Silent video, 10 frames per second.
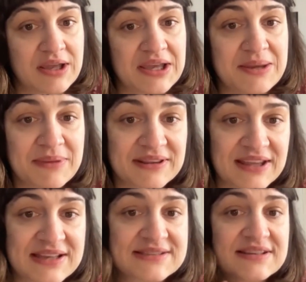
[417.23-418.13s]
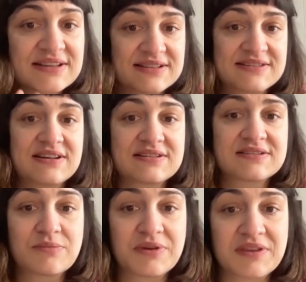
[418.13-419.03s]
He maintains the
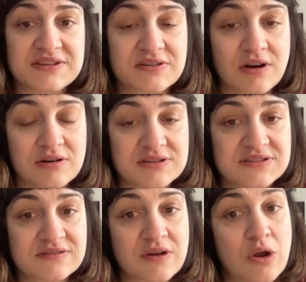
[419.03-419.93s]
distance with his hosts